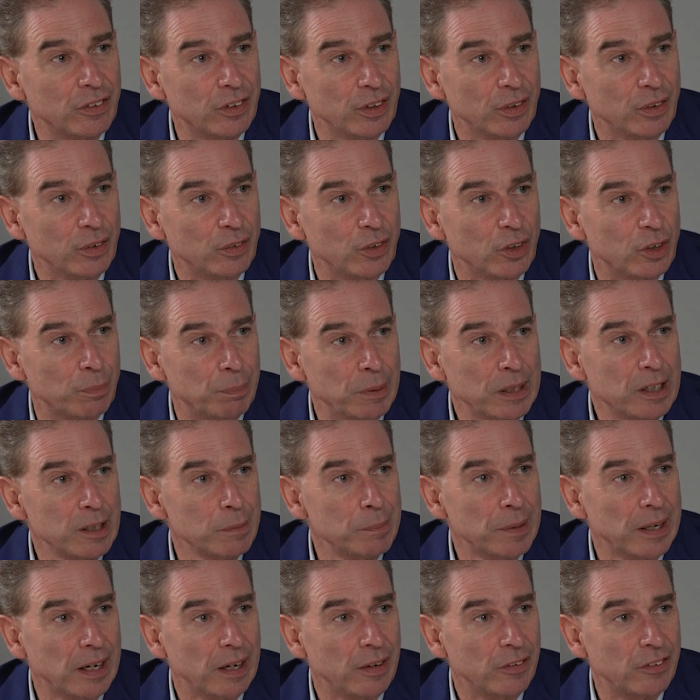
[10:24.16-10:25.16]
to speak
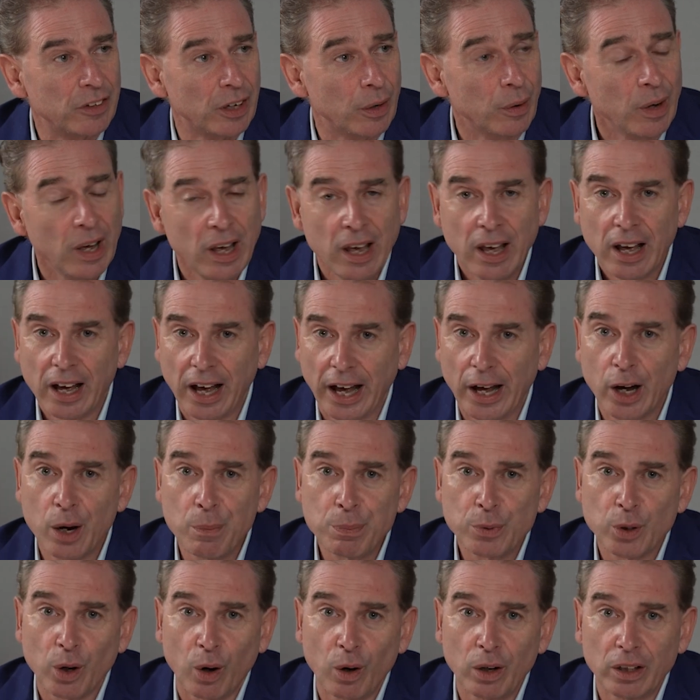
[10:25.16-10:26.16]
about. So I hope
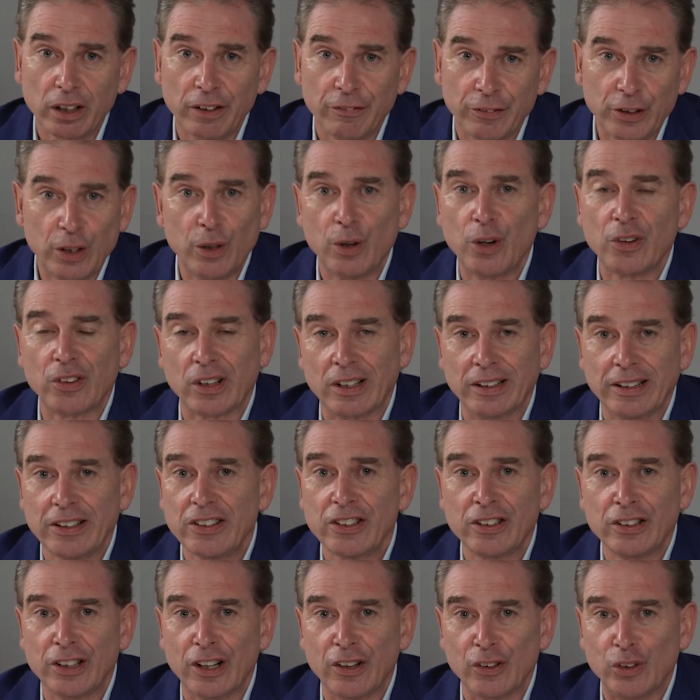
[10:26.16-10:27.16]
to all our viewers and
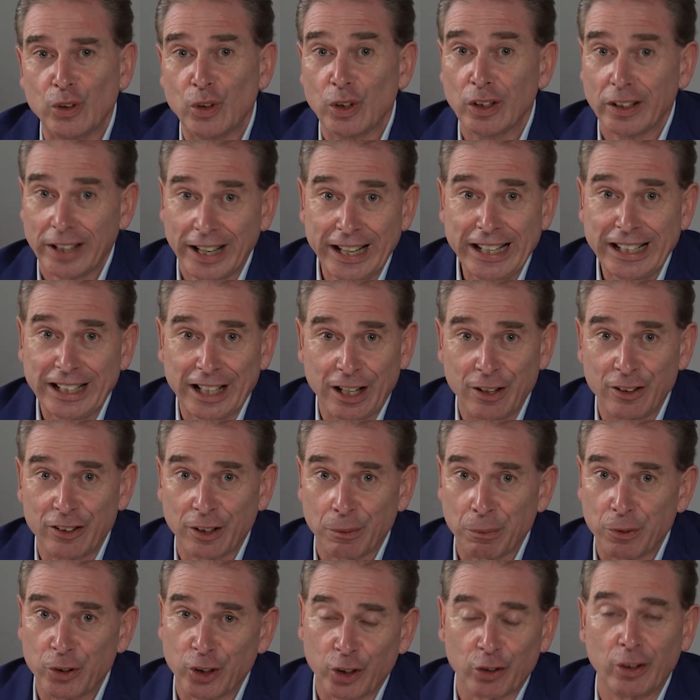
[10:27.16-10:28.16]
listeners, you like and
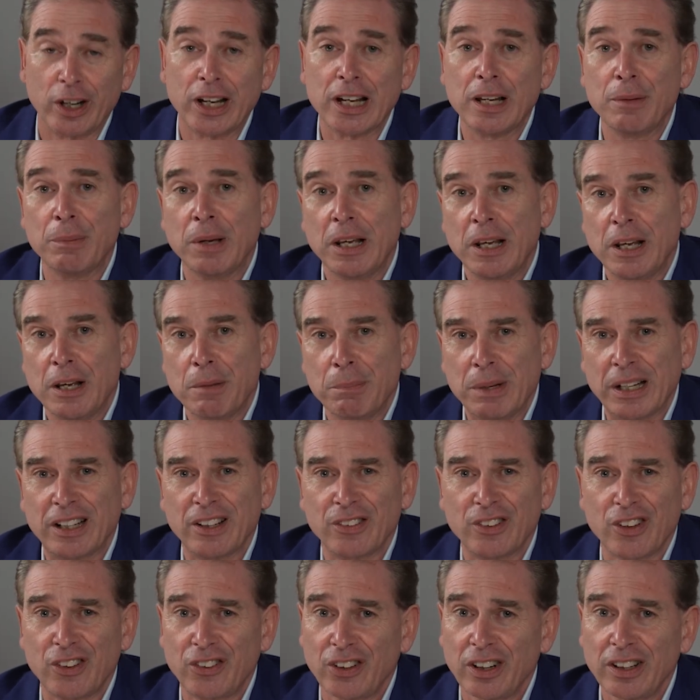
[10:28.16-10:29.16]
subscribe, because
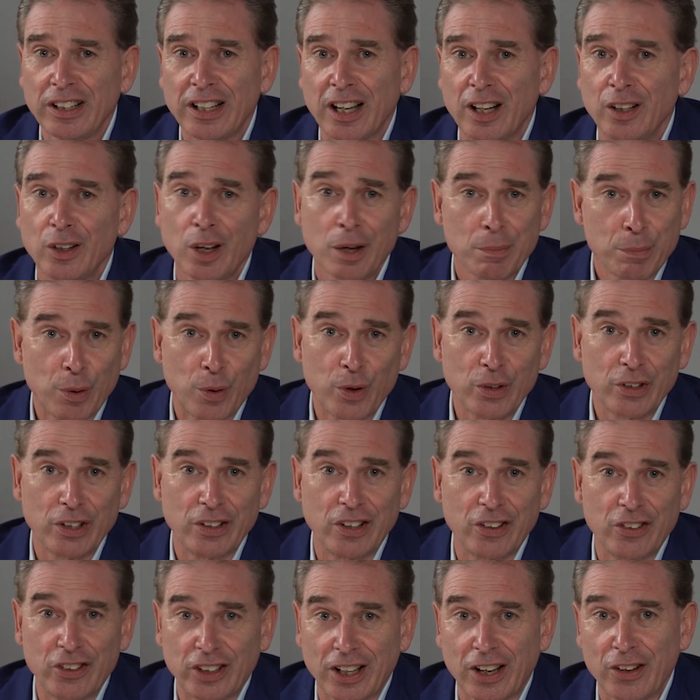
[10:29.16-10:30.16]
there's certainly a lot more to
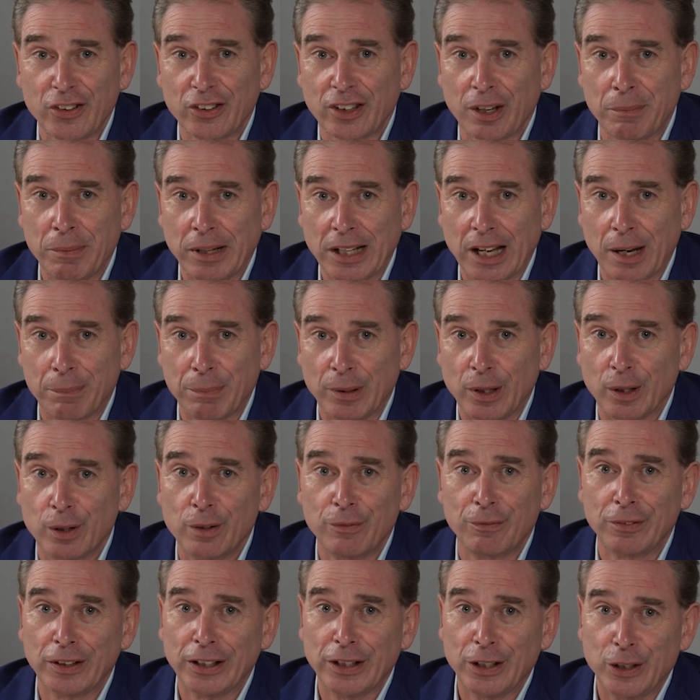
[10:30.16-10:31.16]
discuss coming up, and
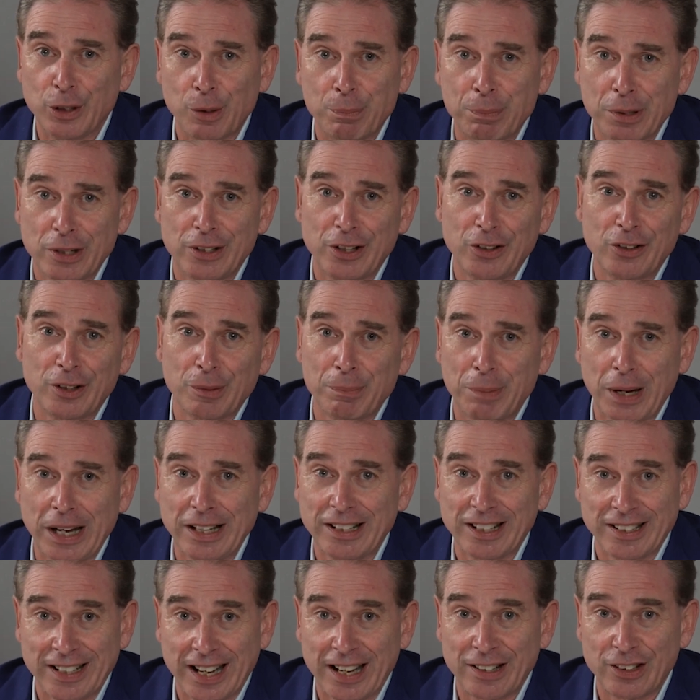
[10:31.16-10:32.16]
hopefully you'll participate
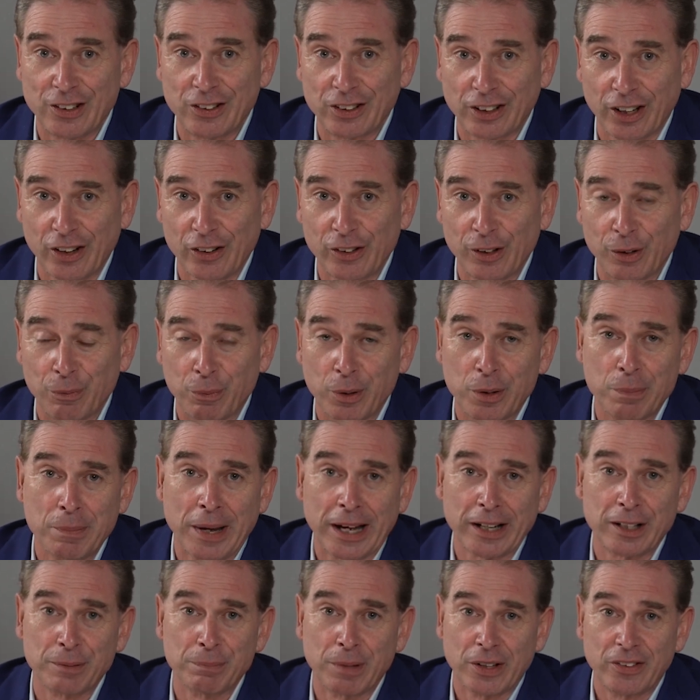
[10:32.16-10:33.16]
in that discussion with
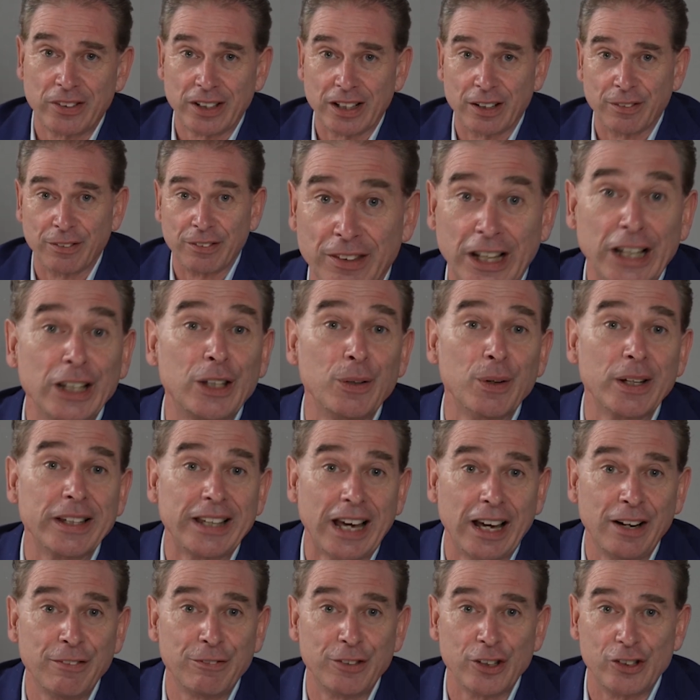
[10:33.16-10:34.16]
Matt and myself. Thank you
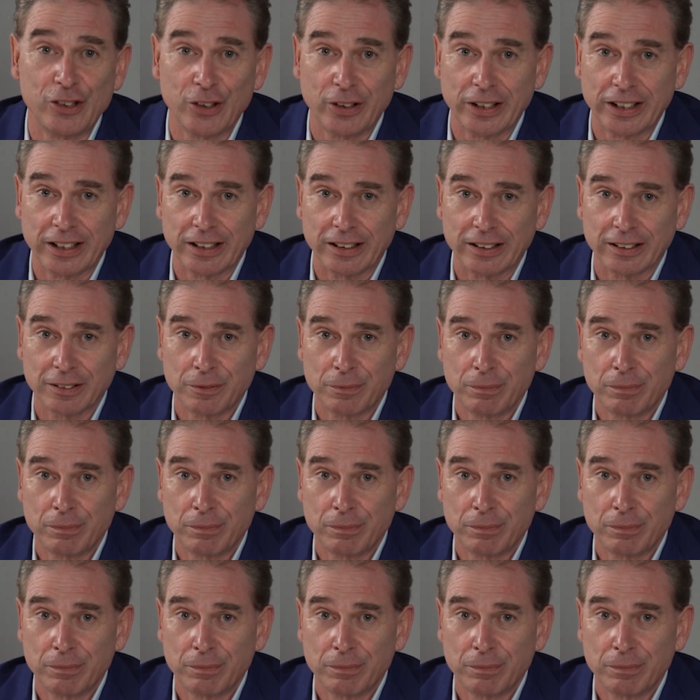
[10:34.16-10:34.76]
again for tuning in.